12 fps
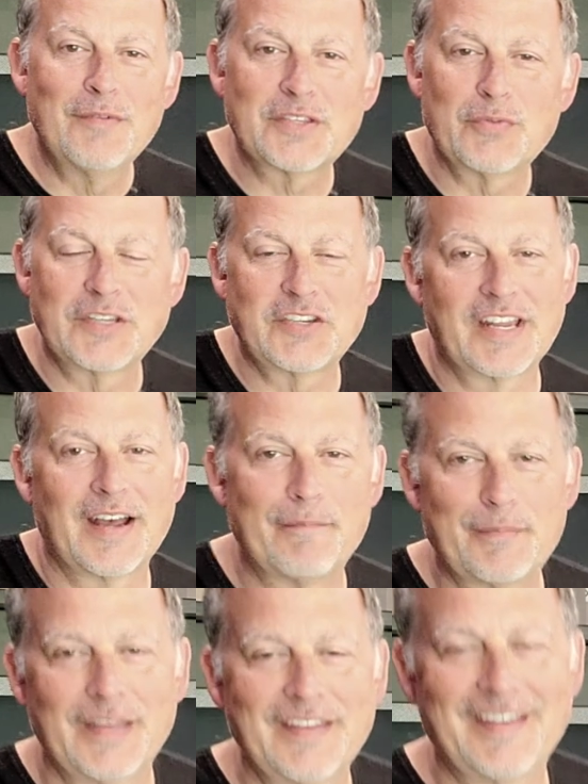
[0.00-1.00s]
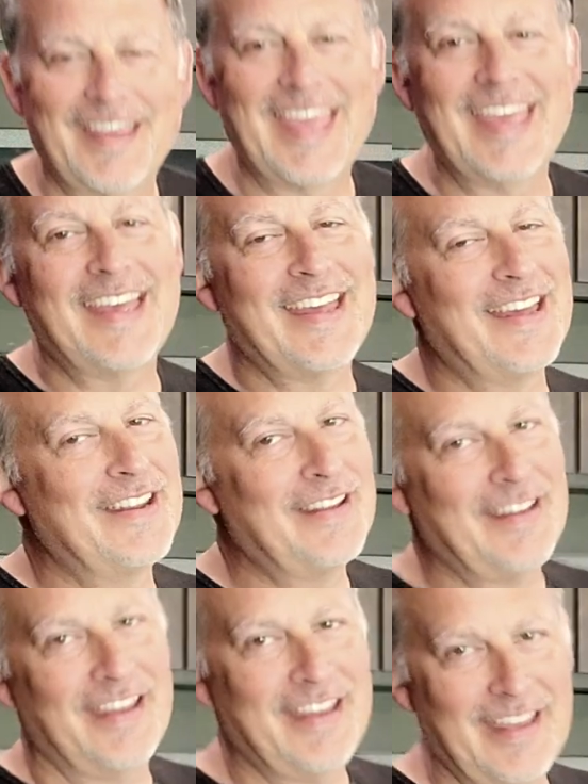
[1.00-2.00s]
Switch It Up, and
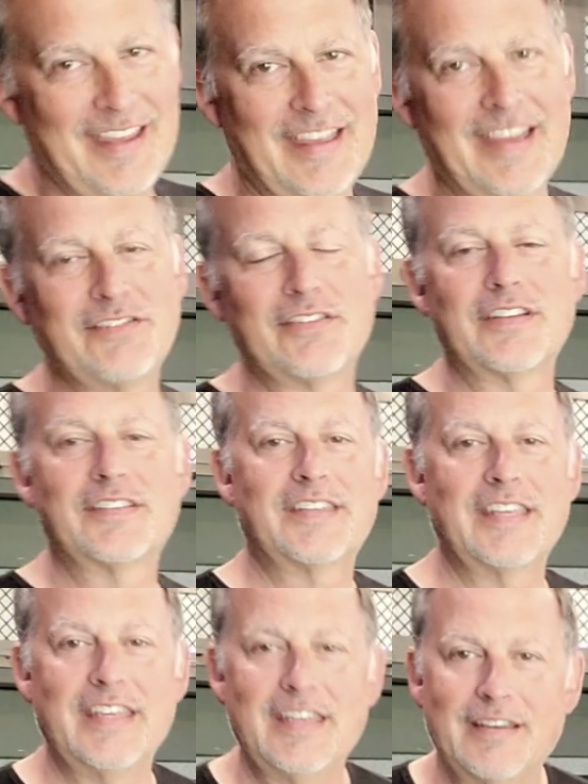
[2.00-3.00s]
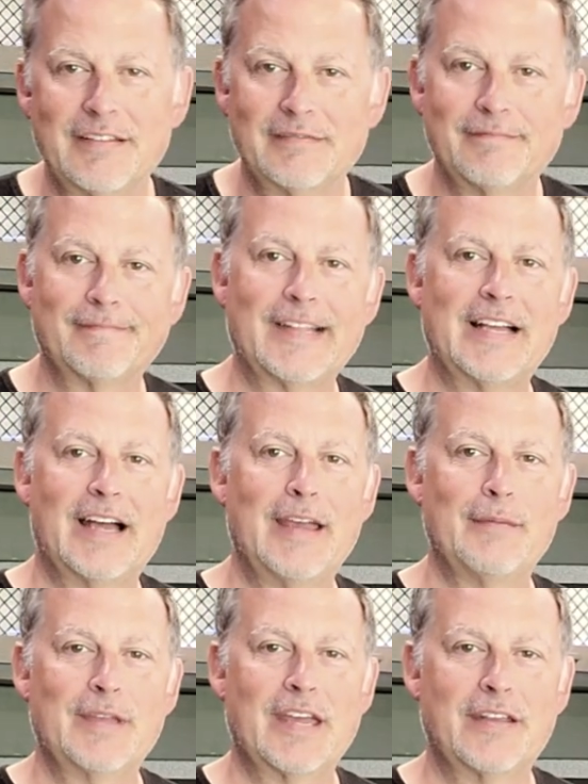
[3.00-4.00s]
as you can see,
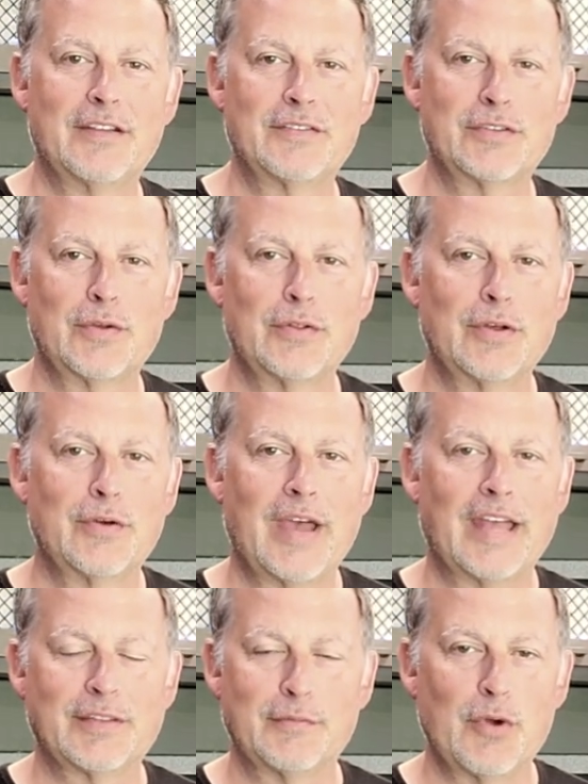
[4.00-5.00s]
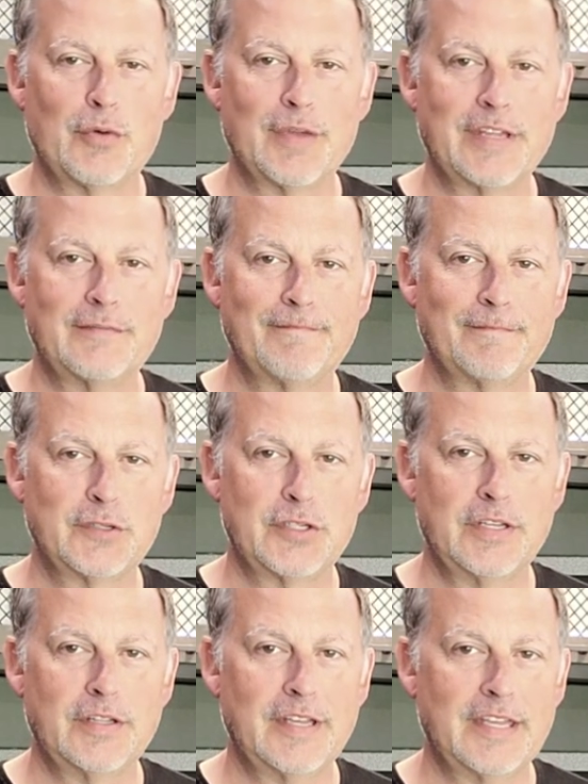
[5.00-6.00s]
I'm kind of solo at the moment.
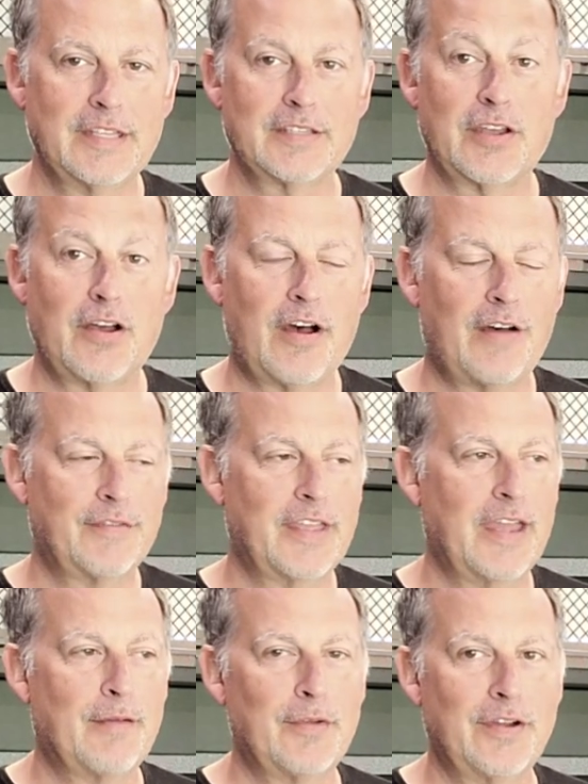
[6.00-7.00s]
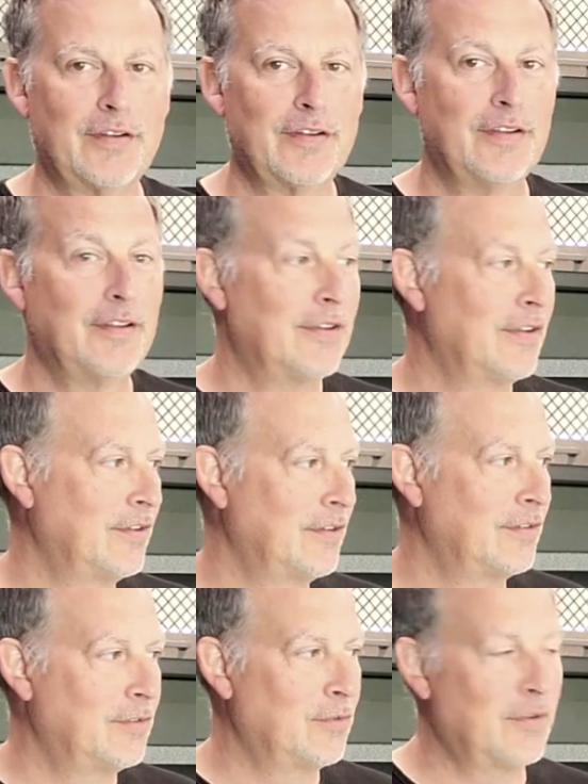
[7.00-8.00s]
Sheila is off camera
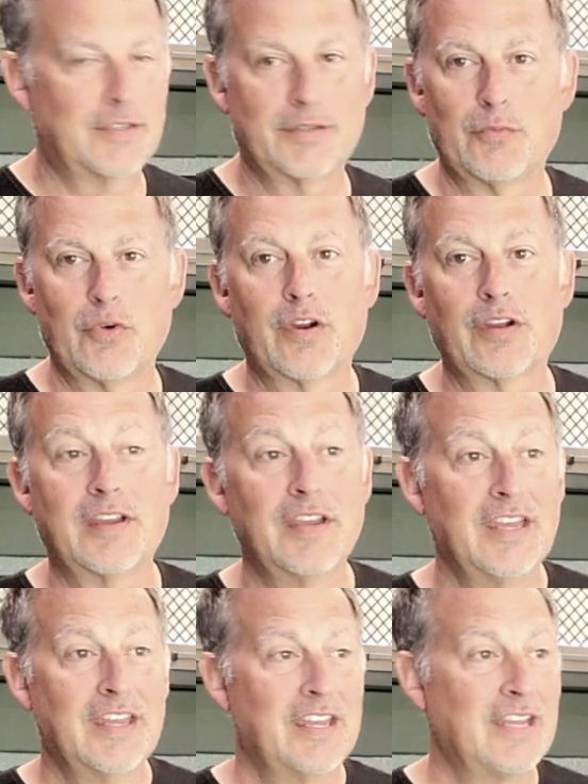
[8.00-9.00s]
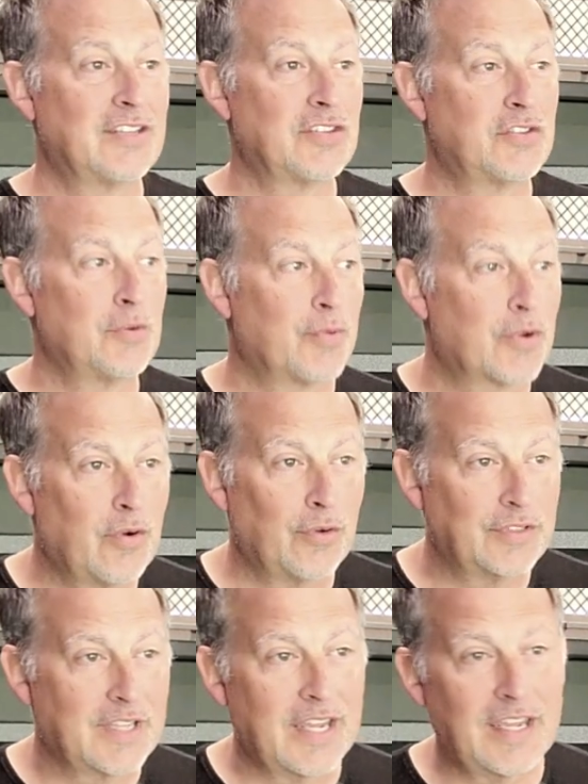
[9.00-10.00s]
doing some work. It's a super
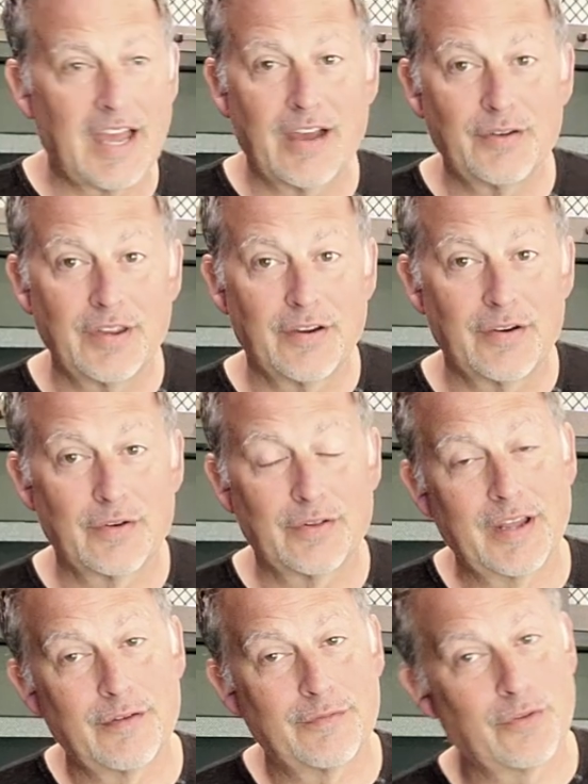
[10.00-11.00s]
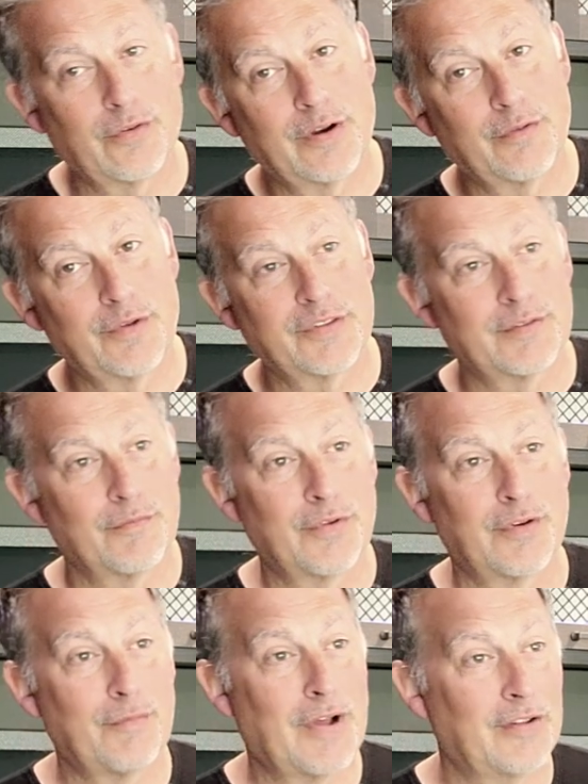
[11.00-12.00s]
cold day out here in Orlando, Florida with some
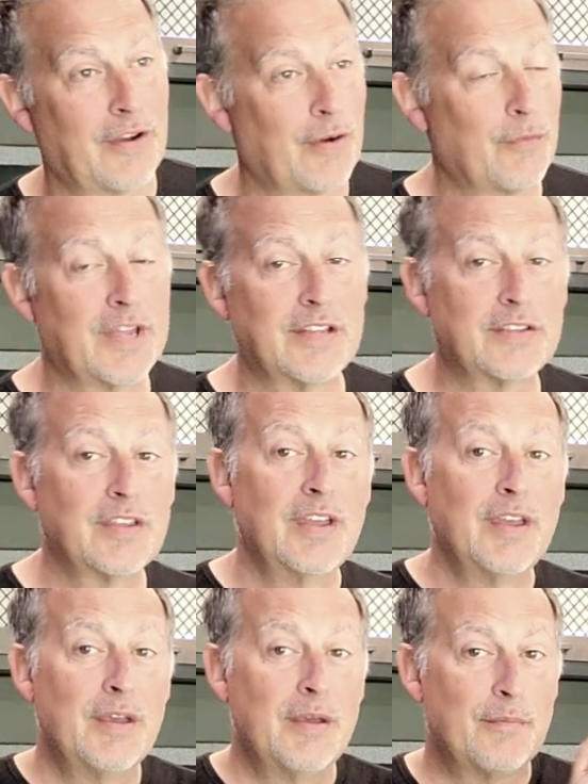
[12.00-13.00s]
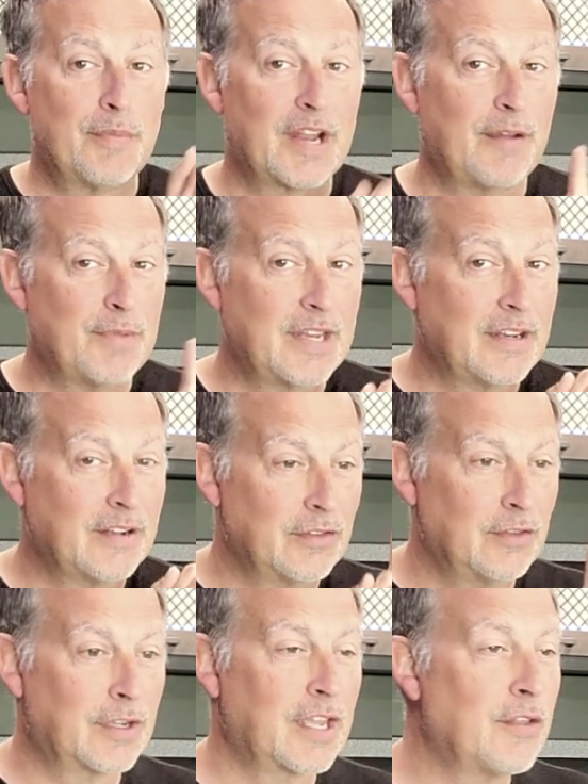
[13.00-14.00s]
30-mile-an-hour winds, but I've been
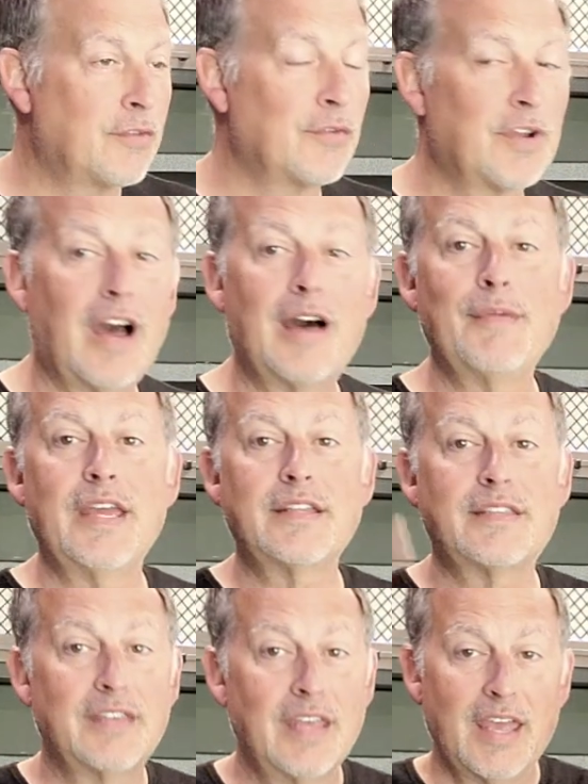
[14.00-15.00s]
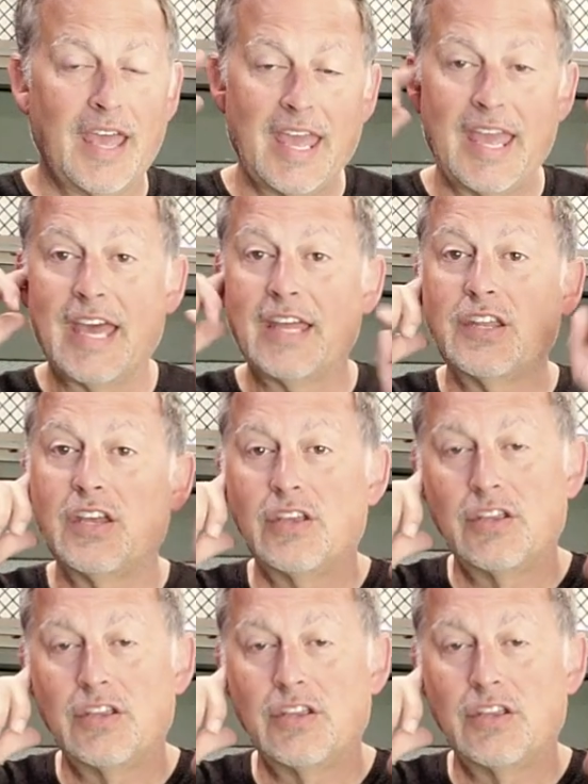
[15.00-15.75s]
looking through comments, and